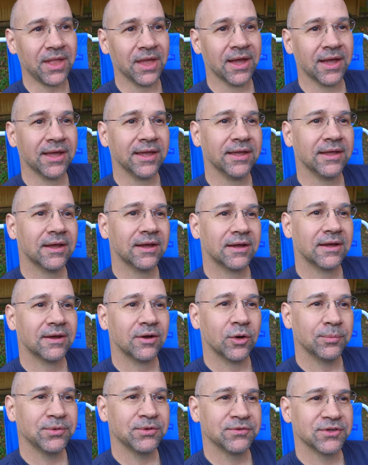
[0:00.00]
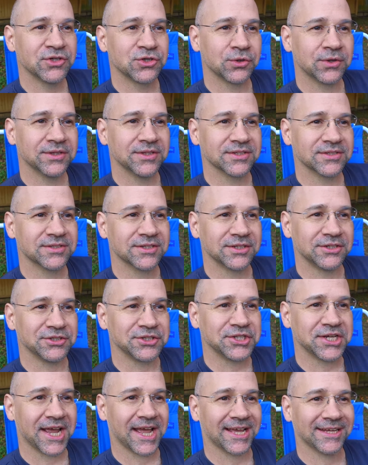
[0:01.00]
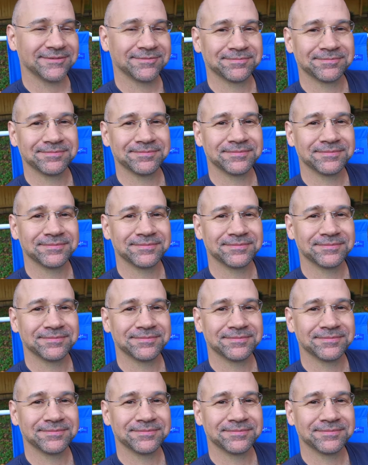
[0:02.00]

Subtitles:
I hope you've enjoyed this little chat,